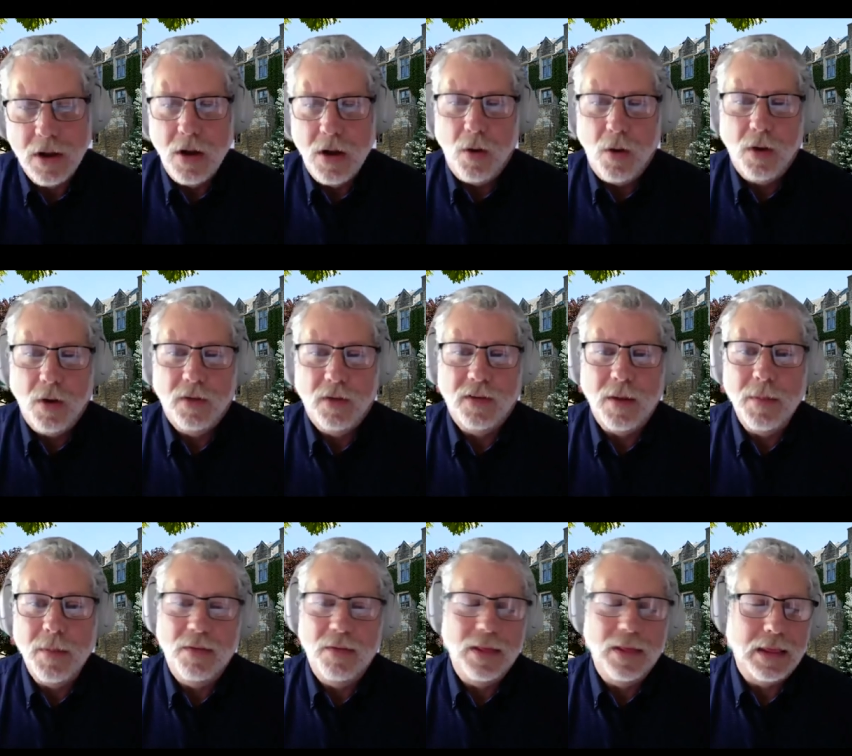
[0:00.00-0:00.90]
or some
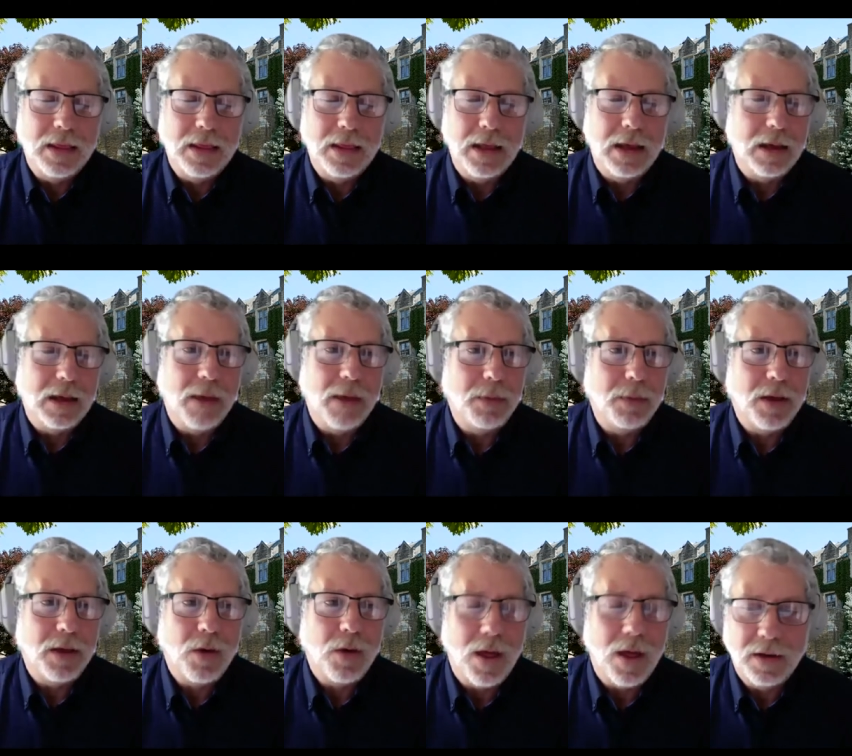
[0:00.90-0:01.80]
even think it might be a
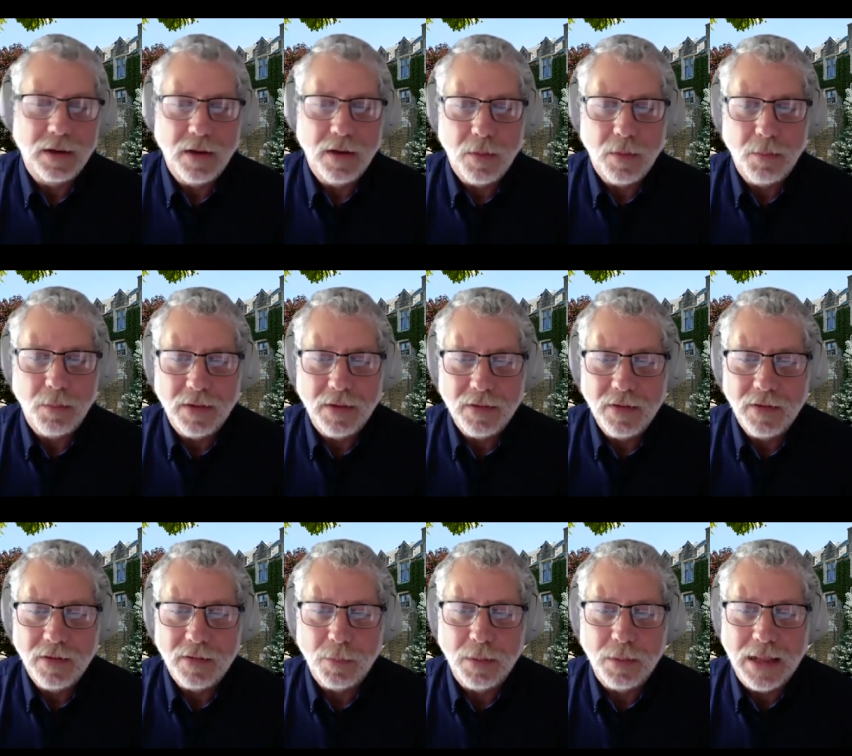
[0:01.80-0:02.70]
quality of the
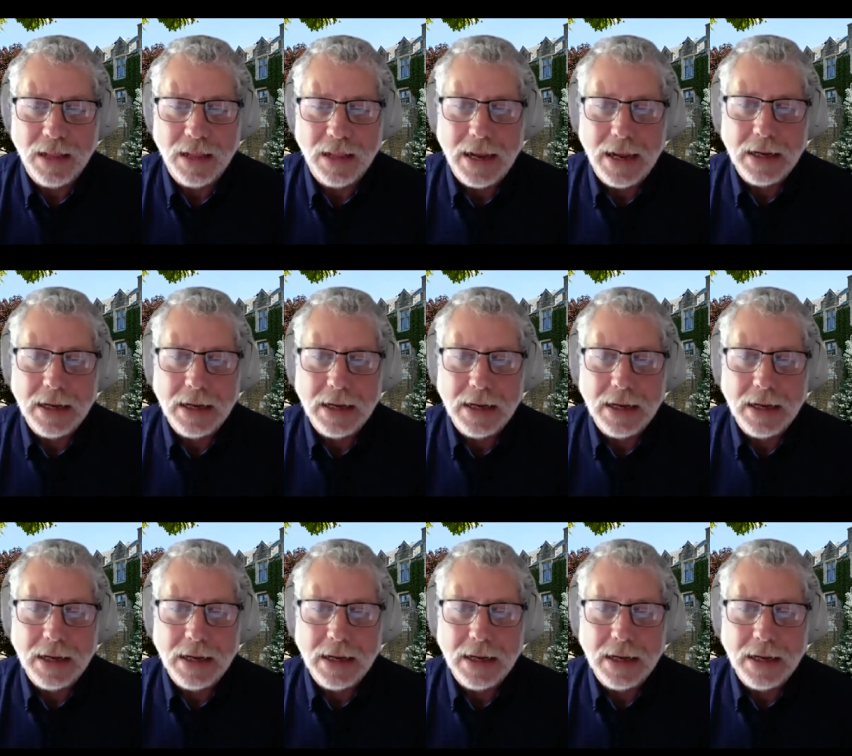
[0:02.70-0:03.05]
business plan.